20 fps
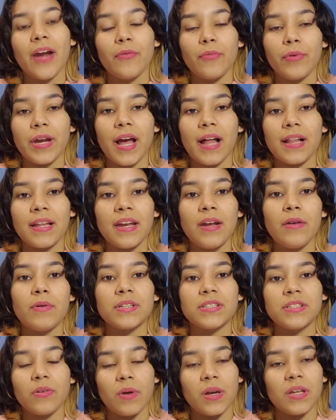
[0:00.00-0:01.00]
in reality
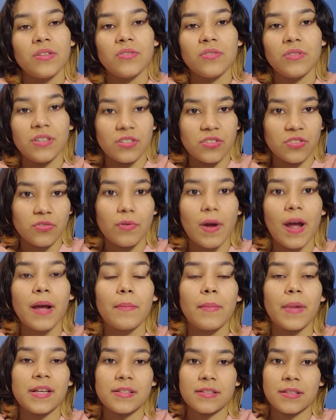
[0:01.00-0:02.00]
was a way to distract
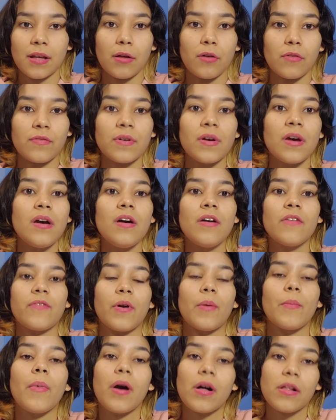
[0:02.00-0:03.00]
myself
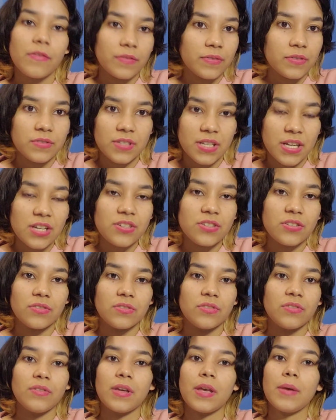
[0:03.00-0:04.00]
from all of those
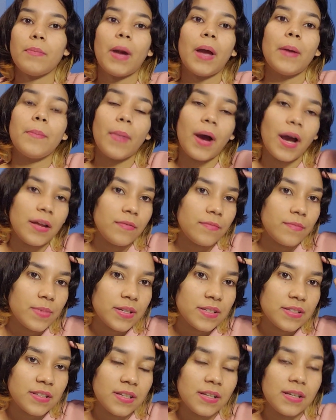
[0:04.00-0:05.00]
issues, to keep my mind
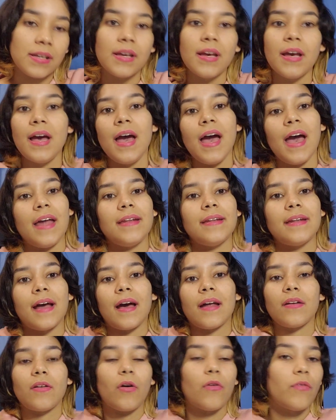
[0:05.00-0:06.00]
busy and
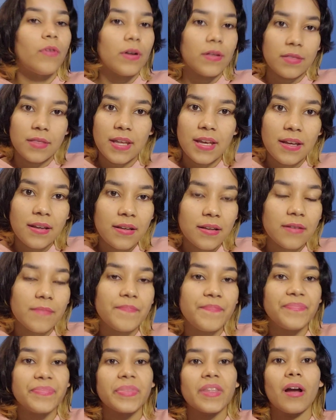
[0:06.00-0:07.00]
not overthink
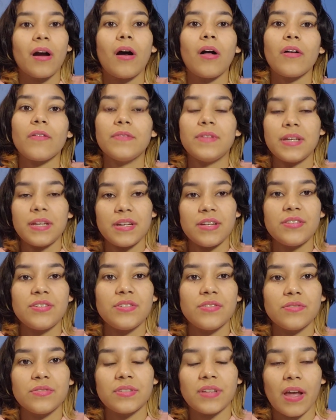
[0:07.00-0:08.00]
all of the
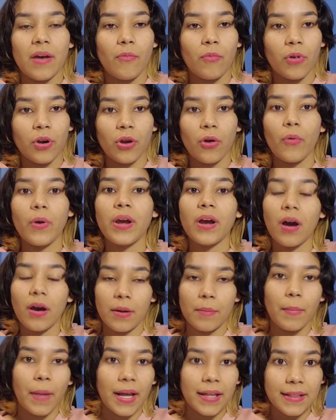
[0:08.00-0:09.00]
issues that were going on
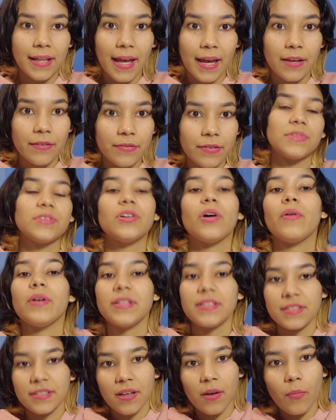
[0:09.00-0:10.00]
in my life. So
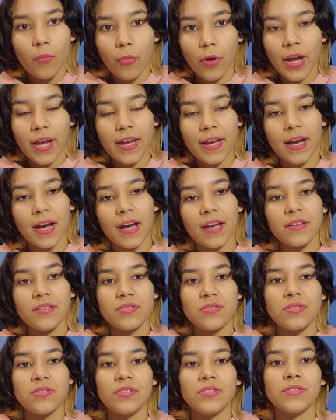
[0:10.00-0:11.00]
in some way, I
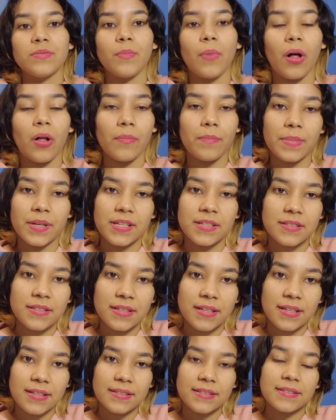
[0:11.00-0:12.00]
used the small
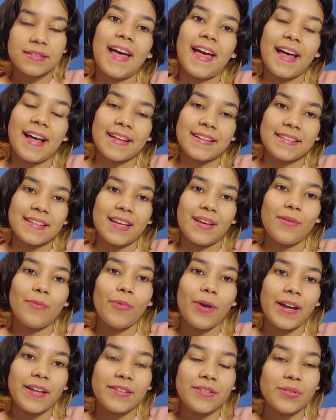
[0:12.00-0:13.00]
business as a
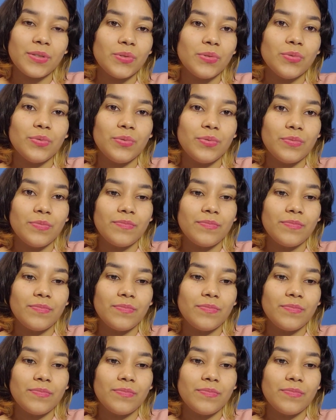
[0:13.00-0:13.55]
way to